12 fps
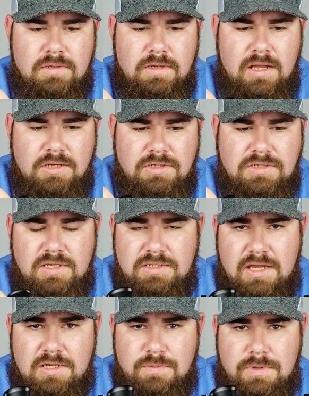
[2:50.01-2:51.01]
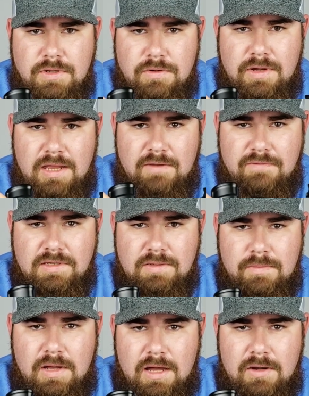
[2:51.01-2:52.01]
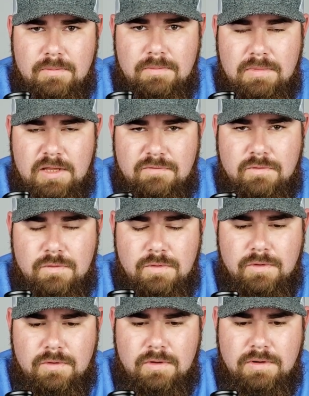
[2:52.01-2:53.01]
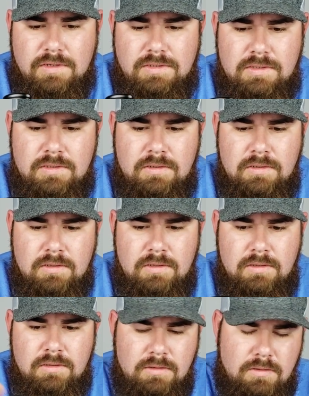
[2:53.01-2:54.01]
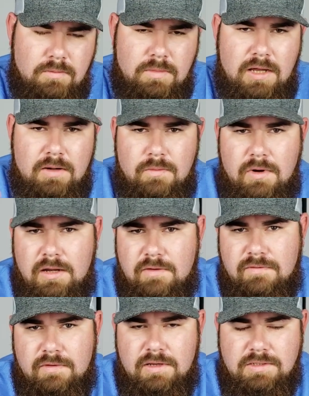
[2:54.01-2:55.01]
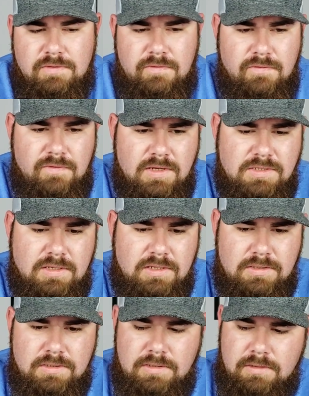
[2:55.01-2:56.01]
It actually says X100F at the bottom left corner on it, or bottom right if you're facing it.